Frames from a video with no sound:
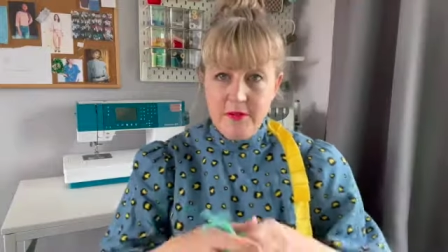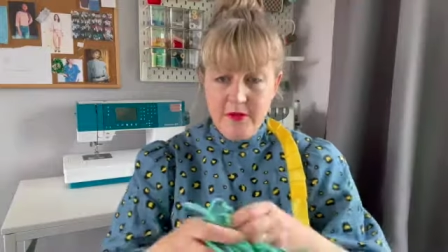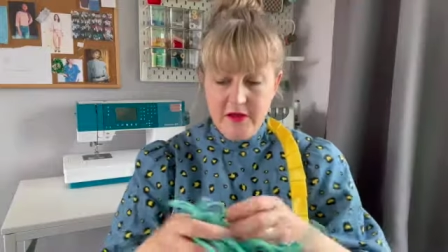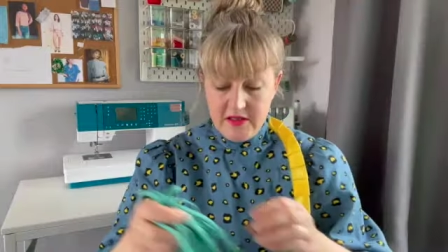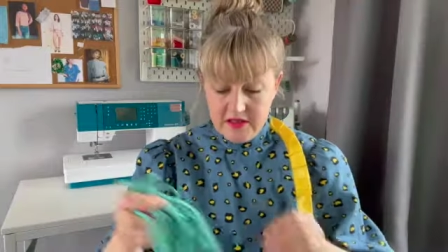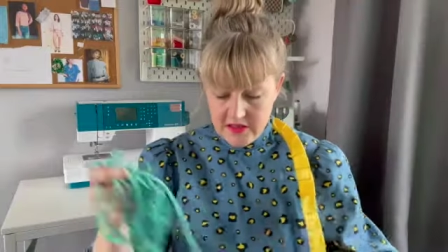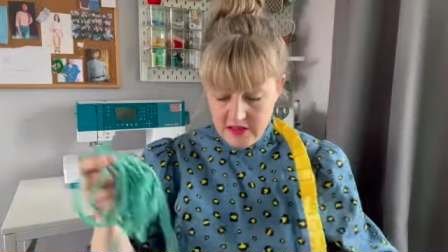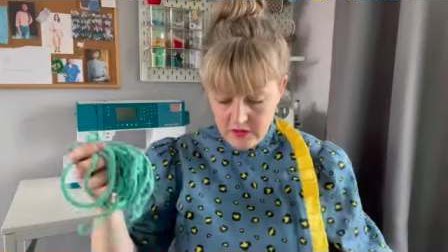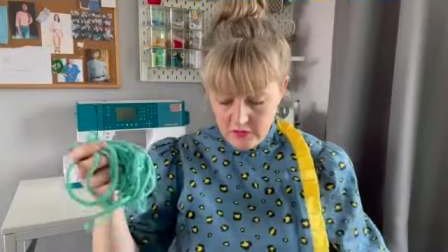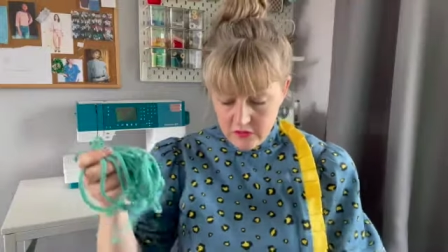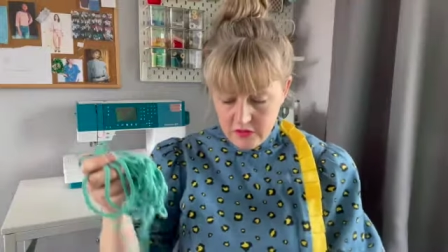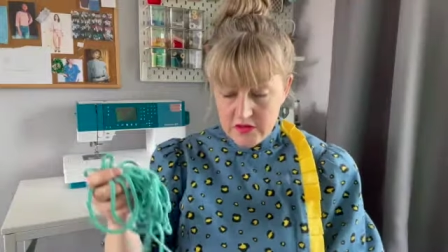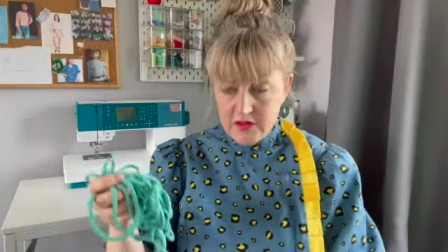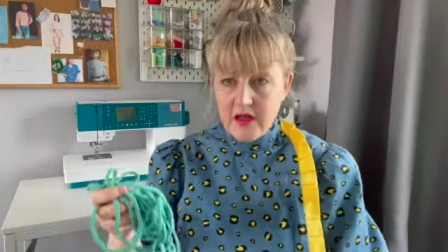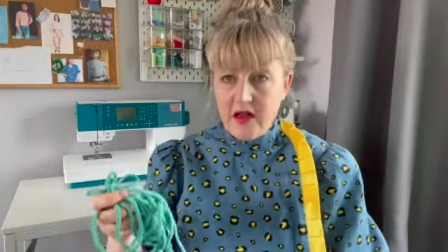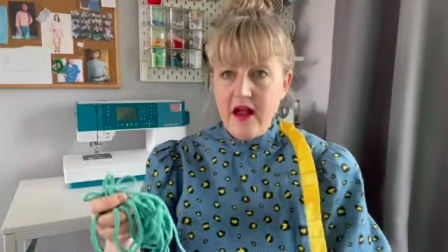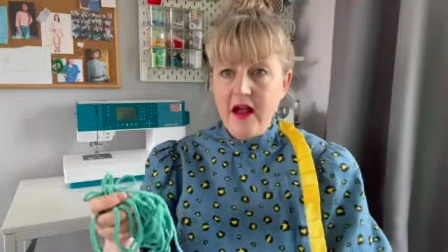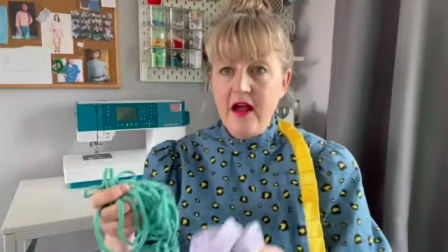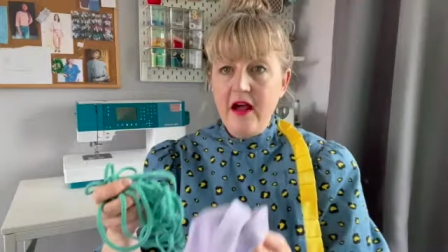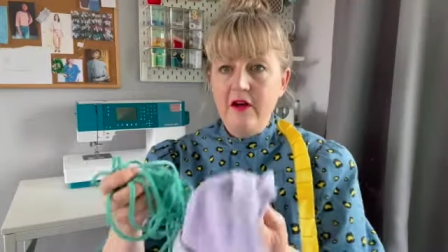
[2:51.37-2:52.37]
because I also
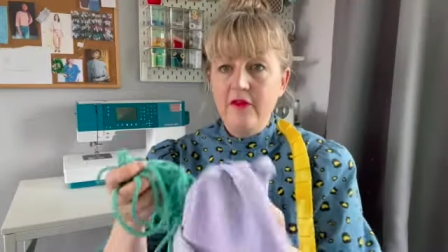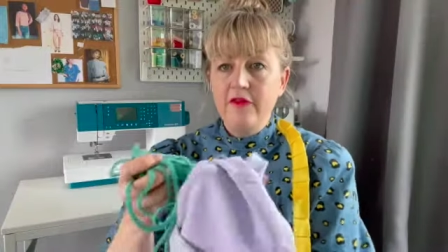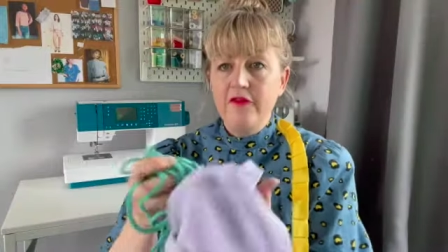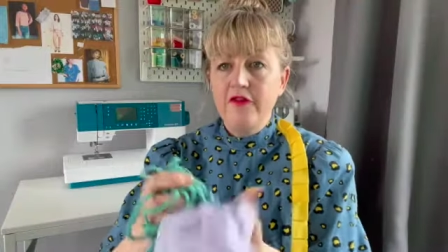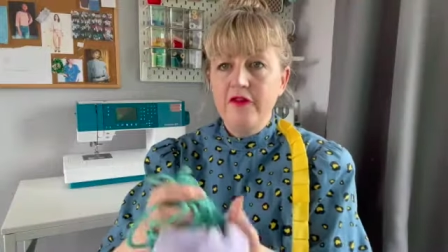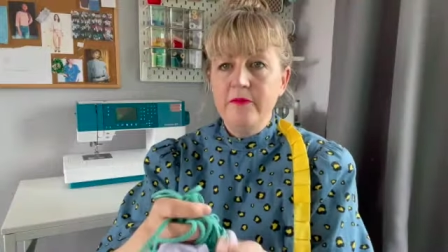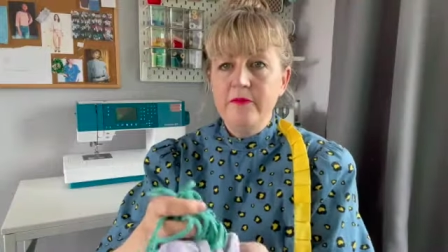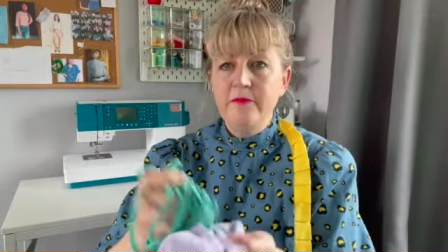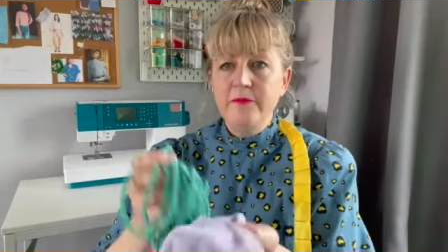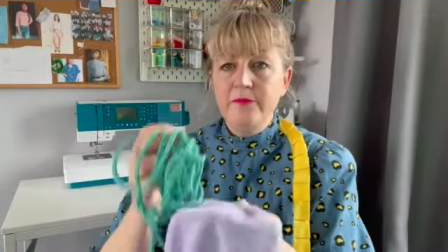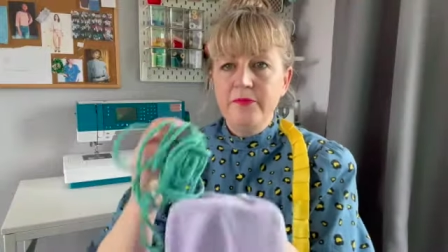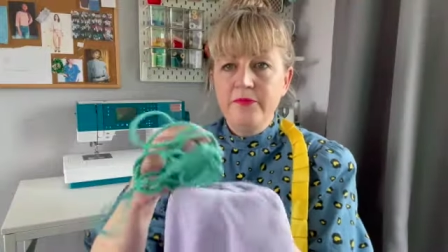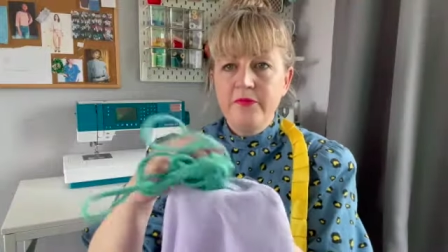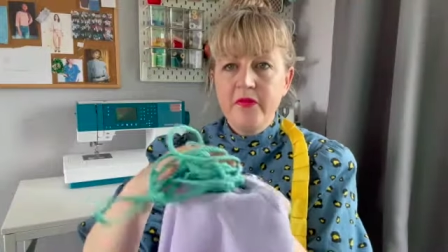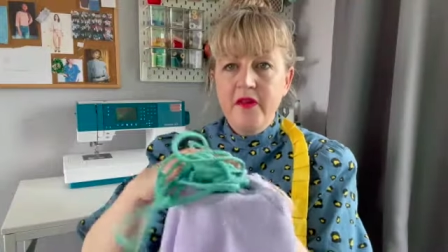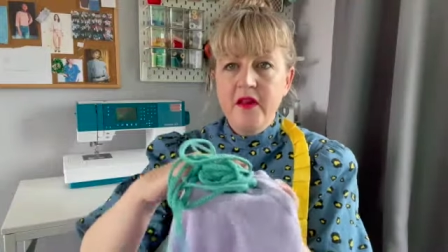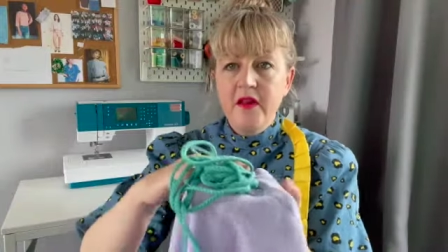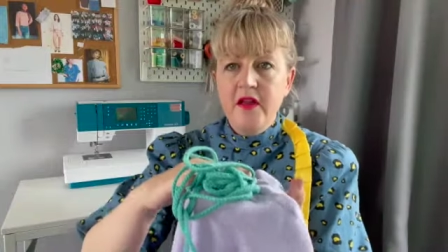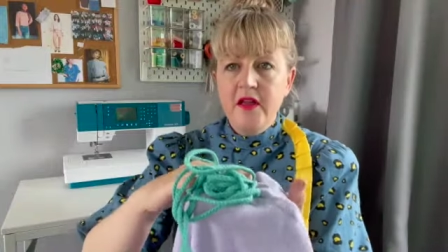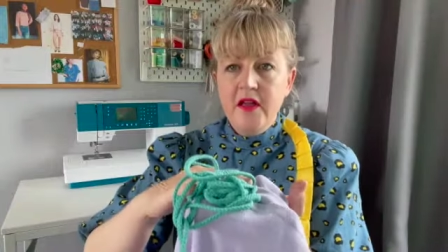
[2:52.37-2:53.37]
have
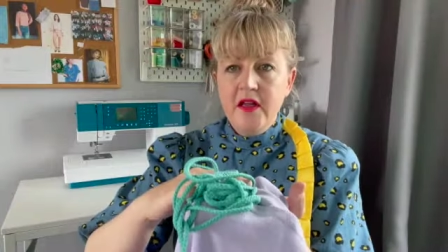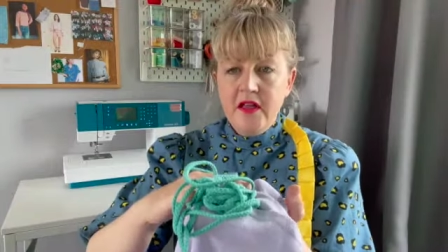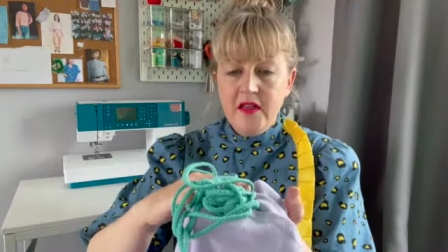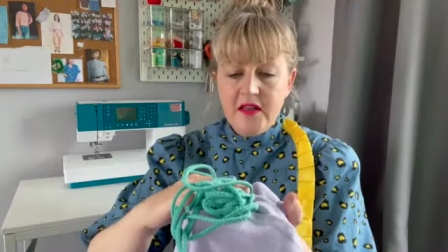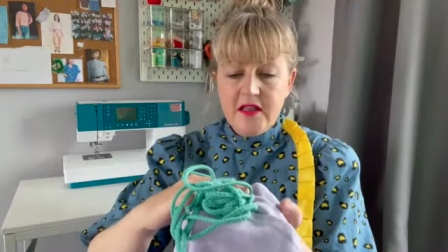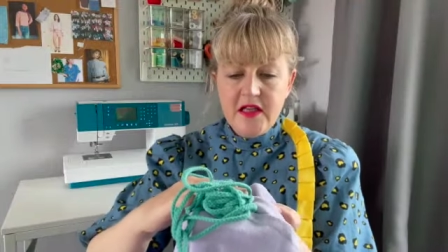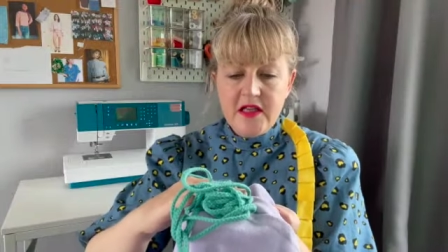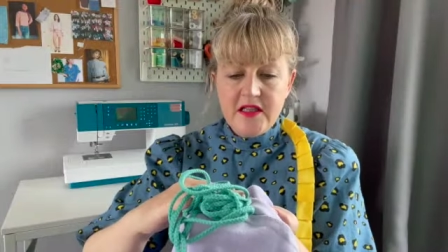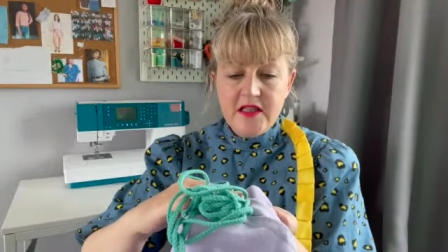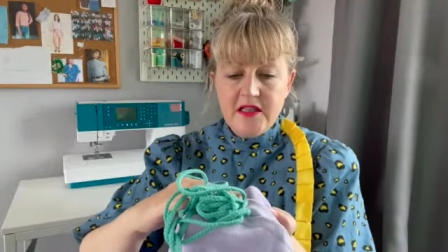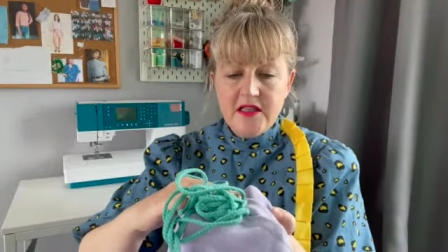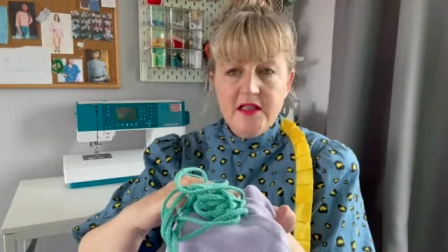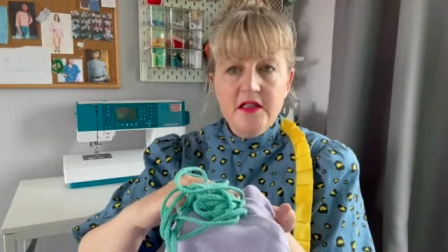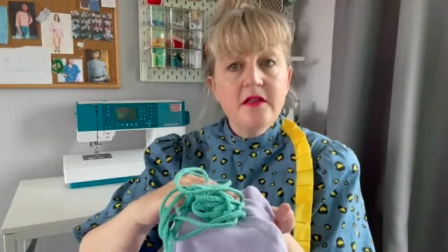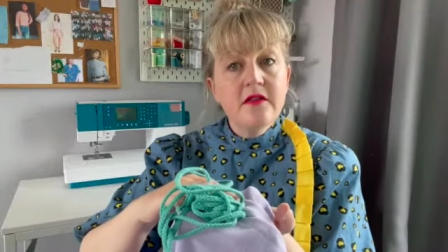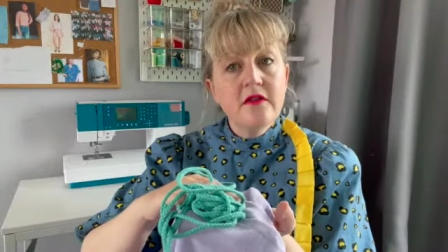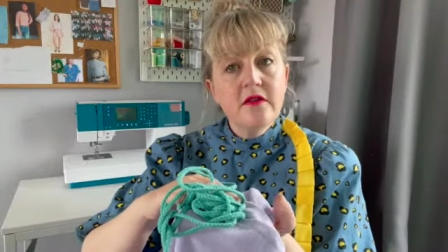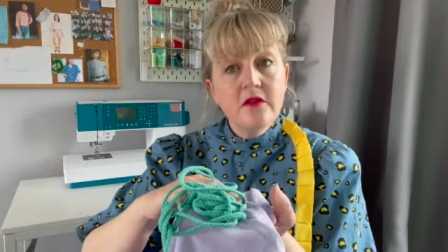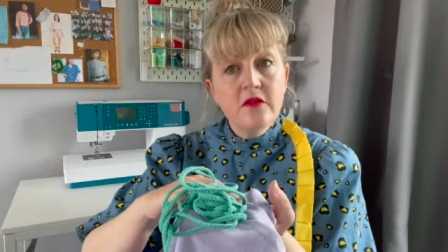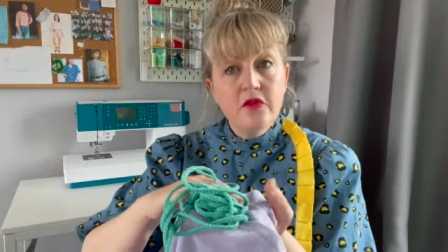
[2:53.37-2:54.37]
this
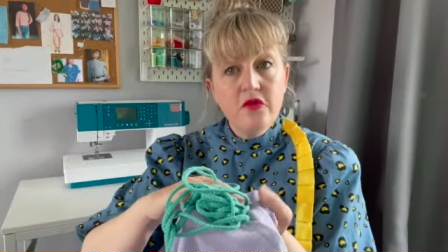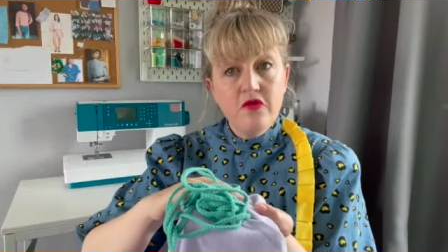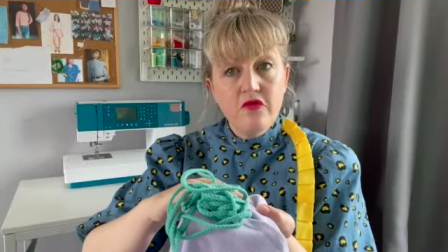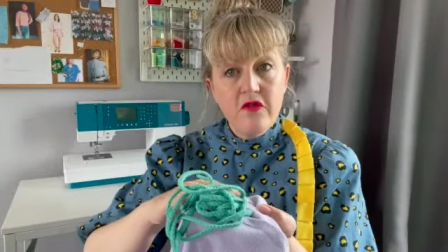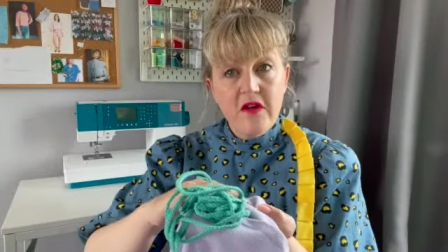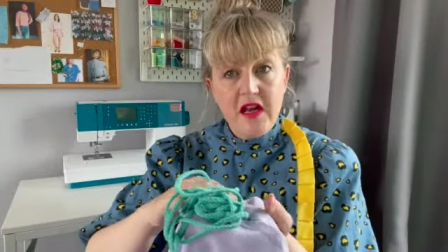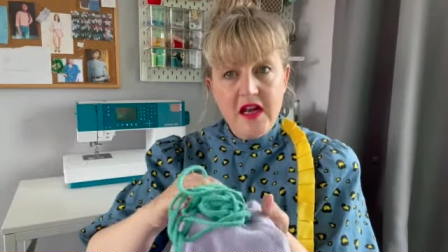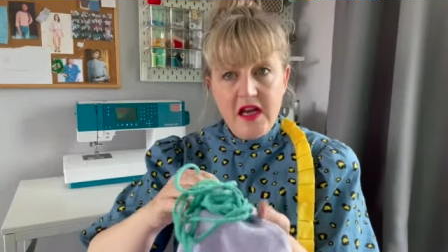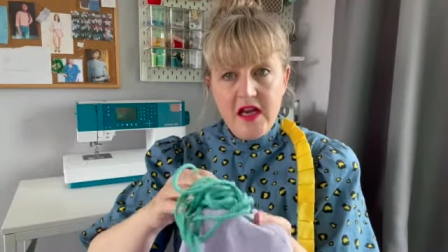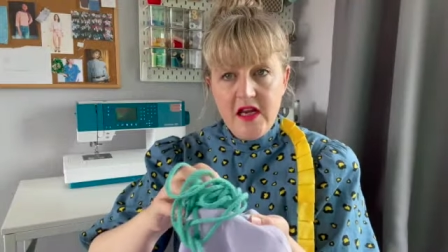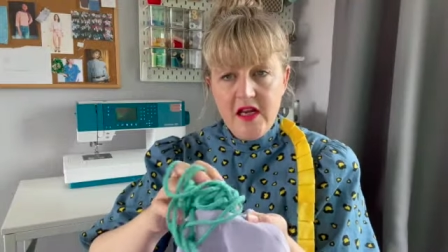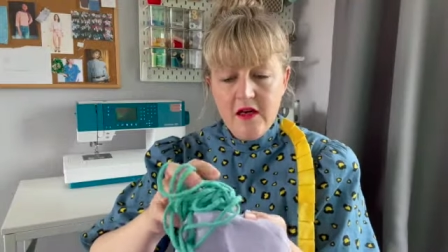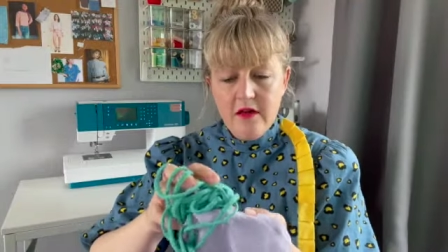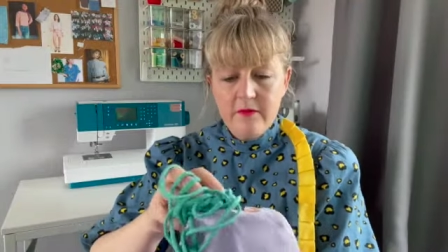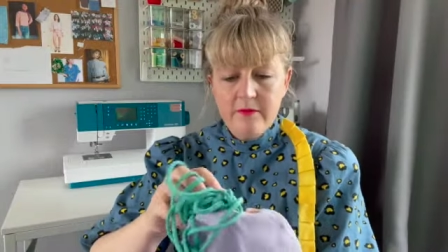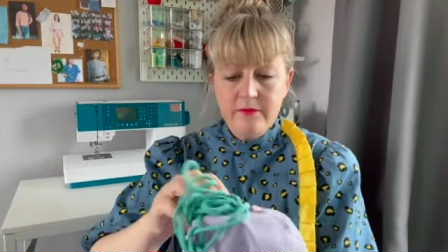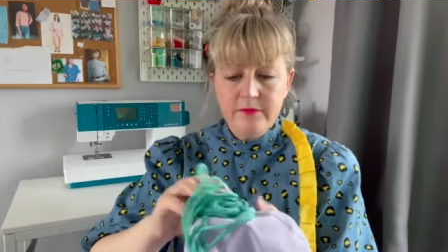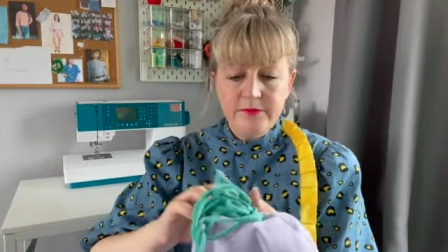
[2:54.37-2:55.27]
green